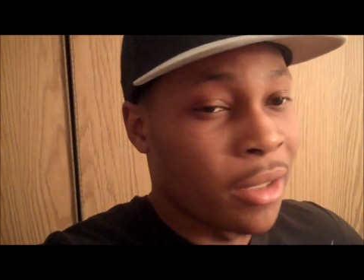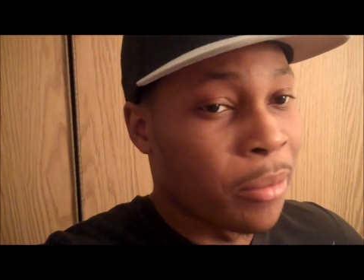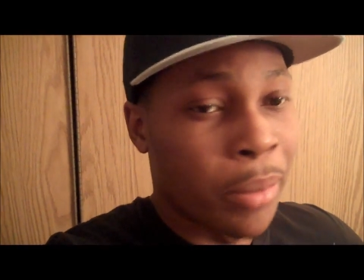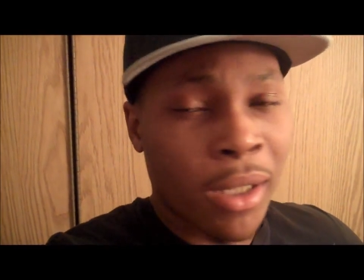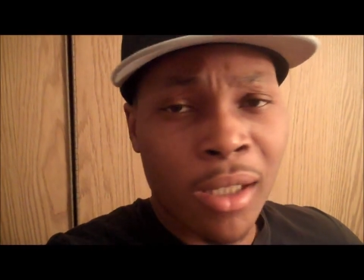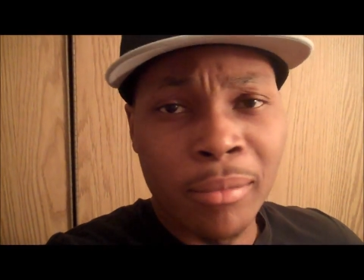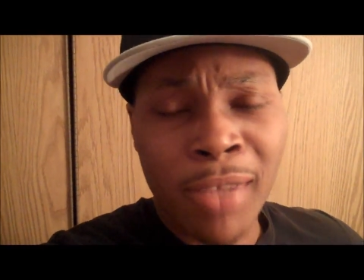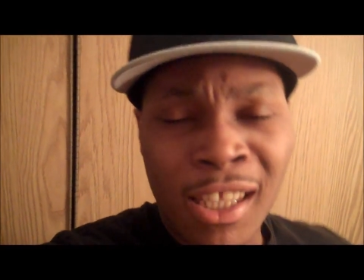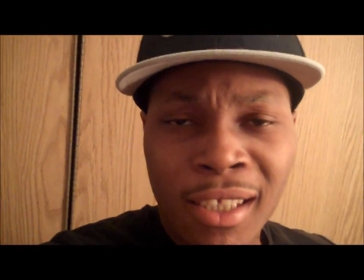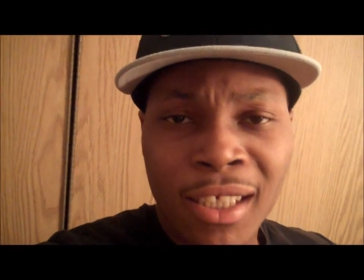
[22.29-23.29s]
But
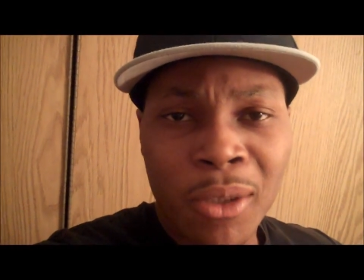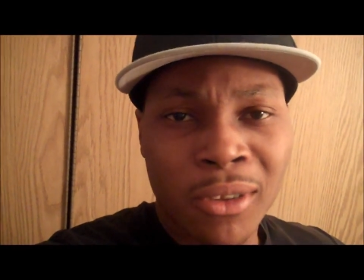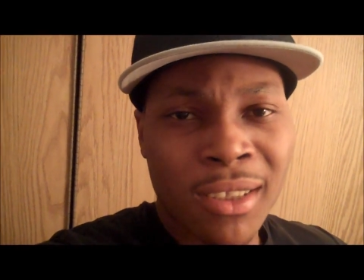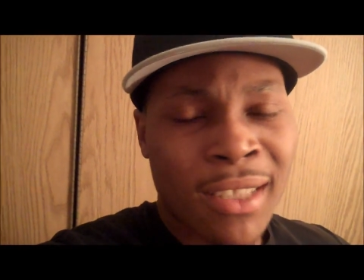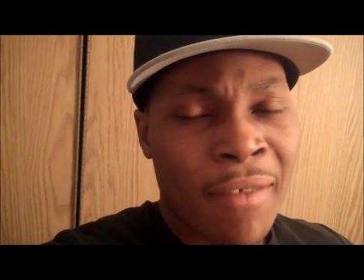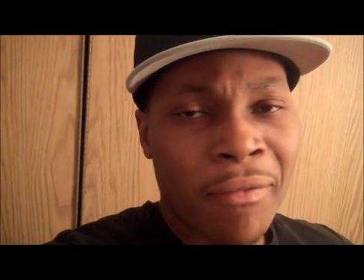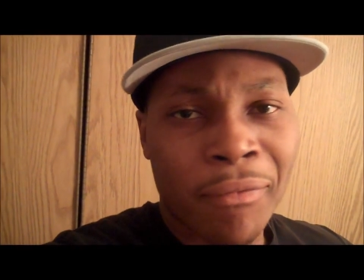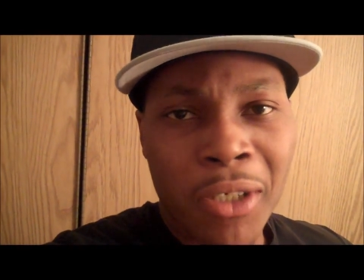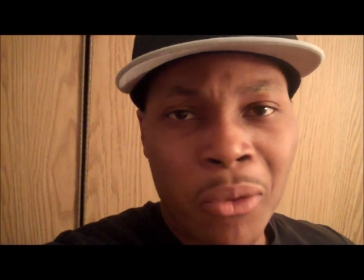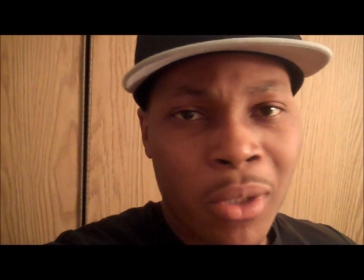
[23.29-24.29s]
I think he was just having
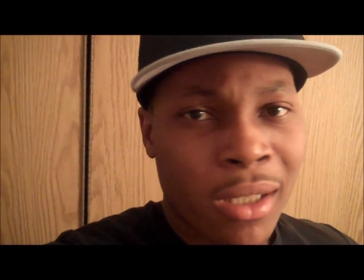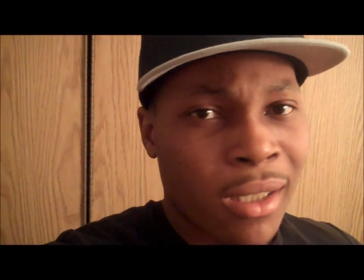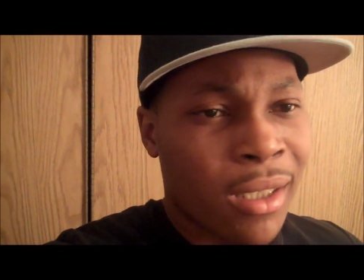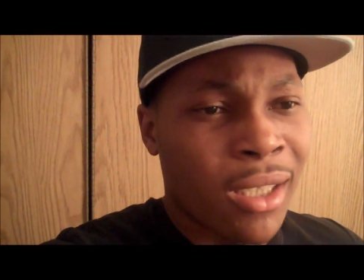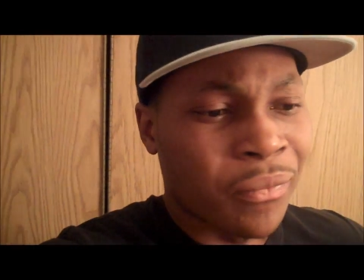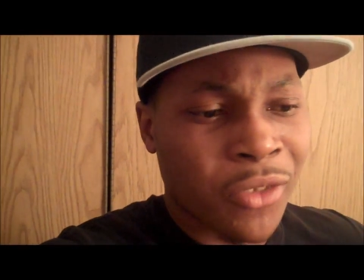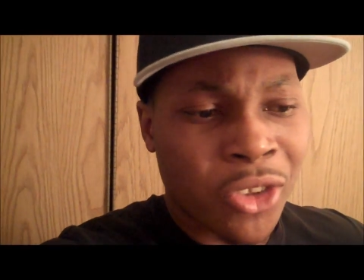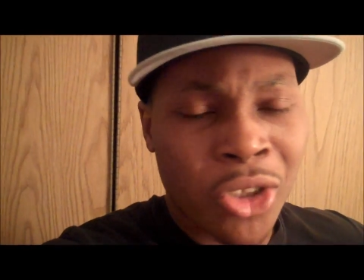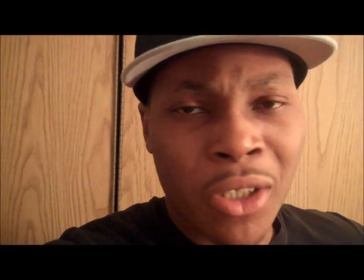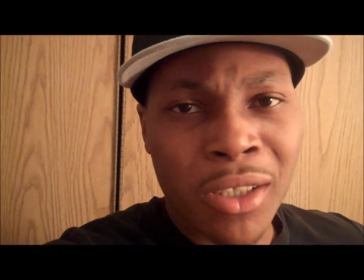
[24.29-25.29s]
fun with it.
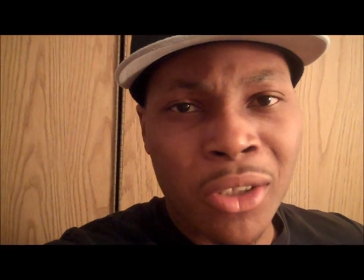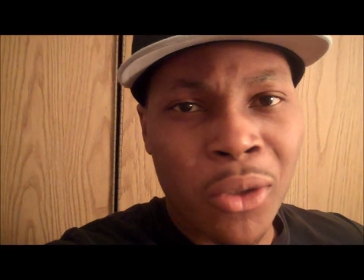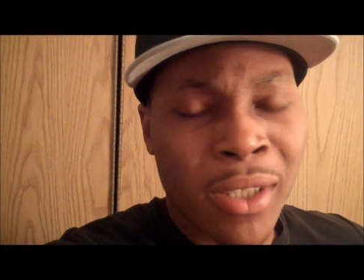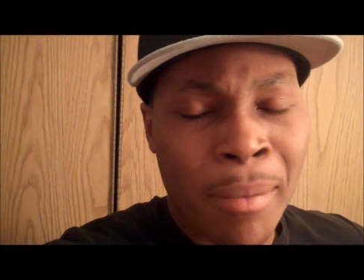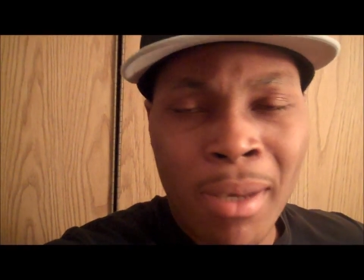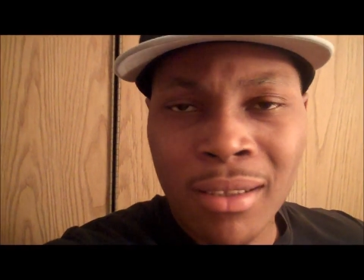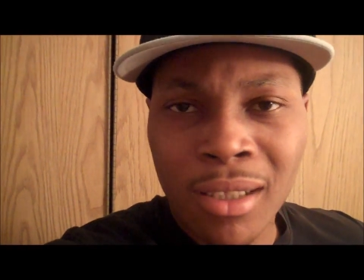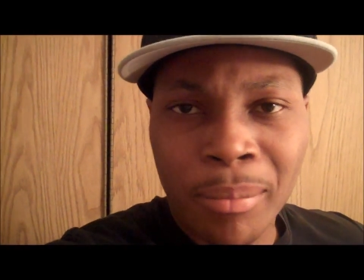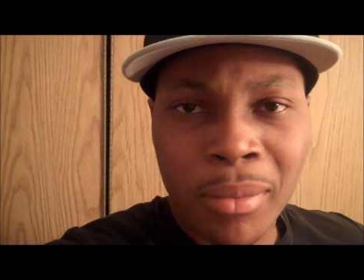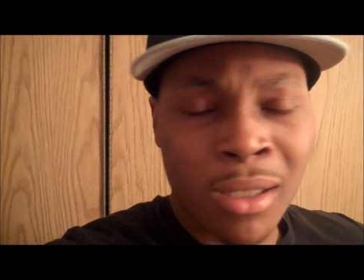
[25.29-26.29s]
Sure, you know, he messed
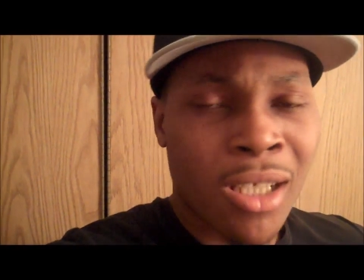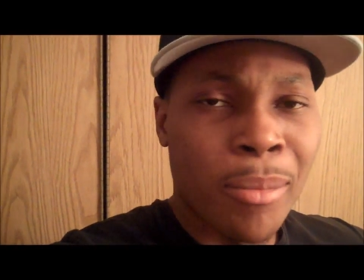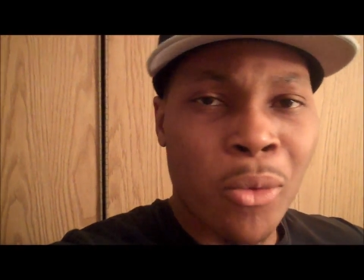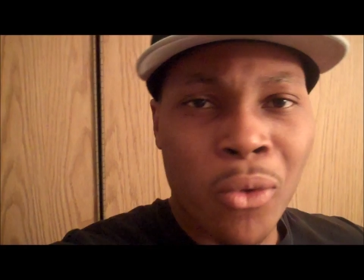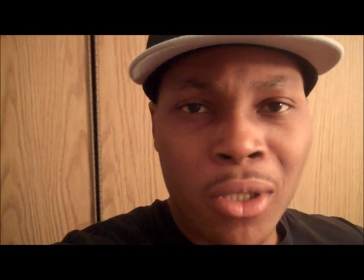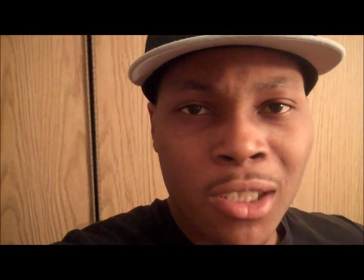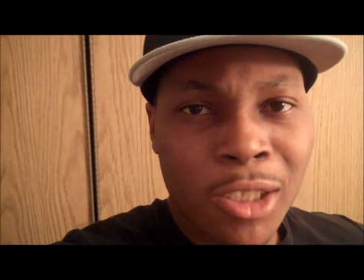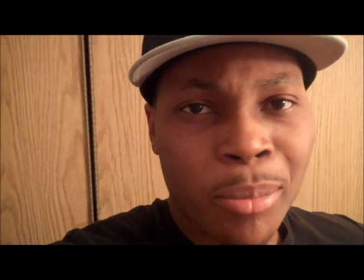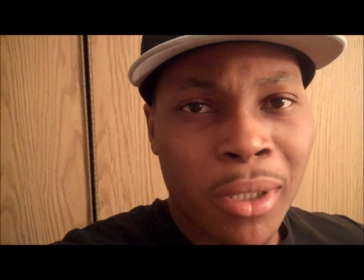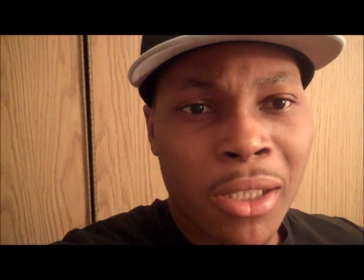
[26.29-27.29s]
up a couple words,
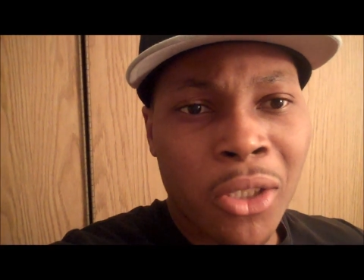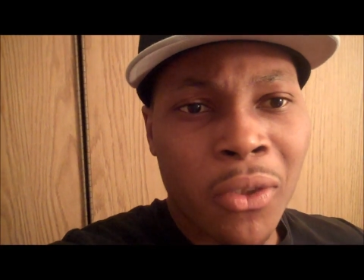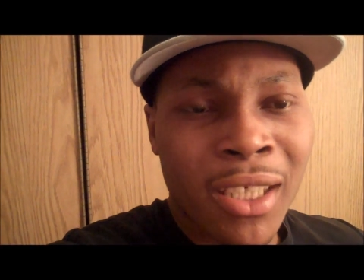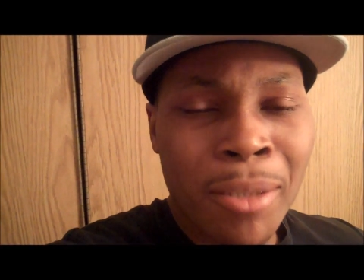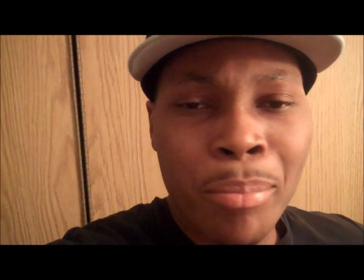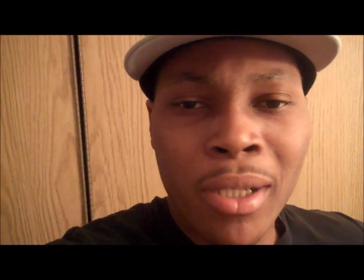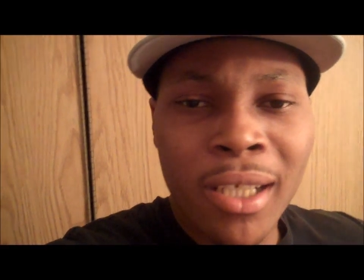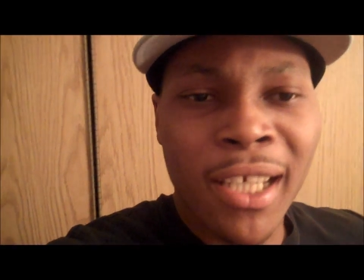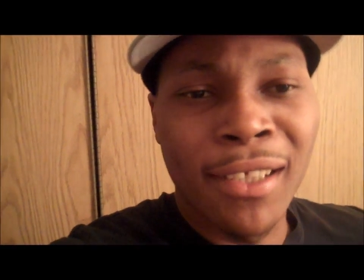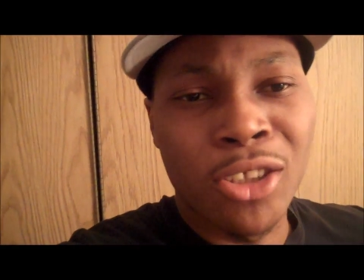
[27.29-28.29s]
but, you know, he put
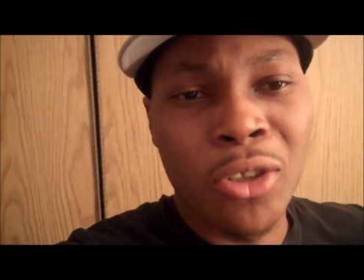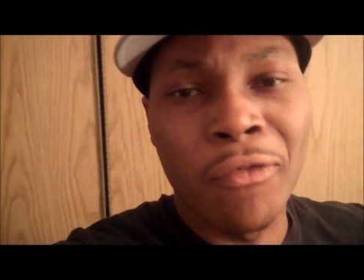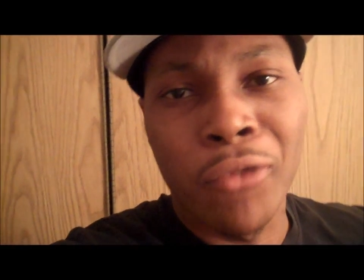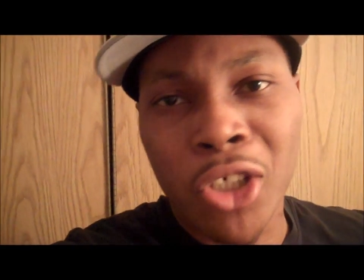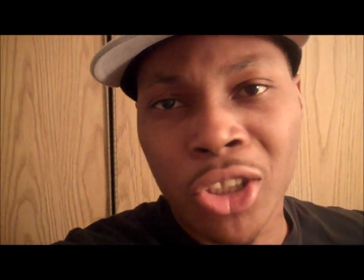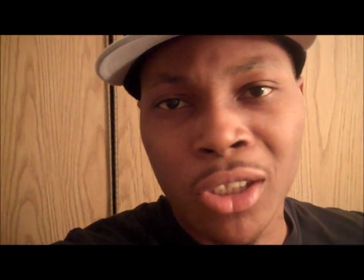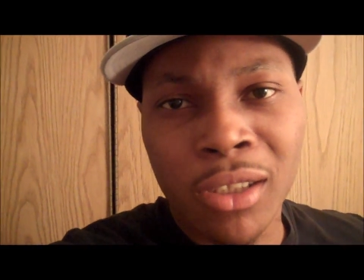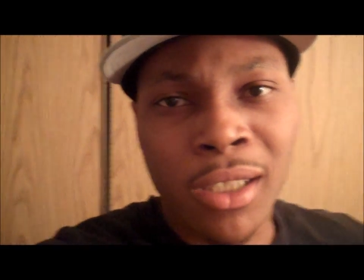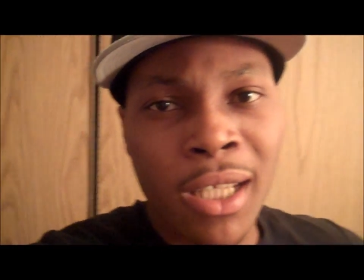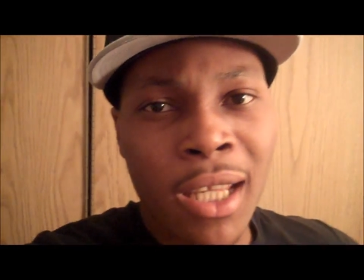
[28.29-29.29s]
it in his own version.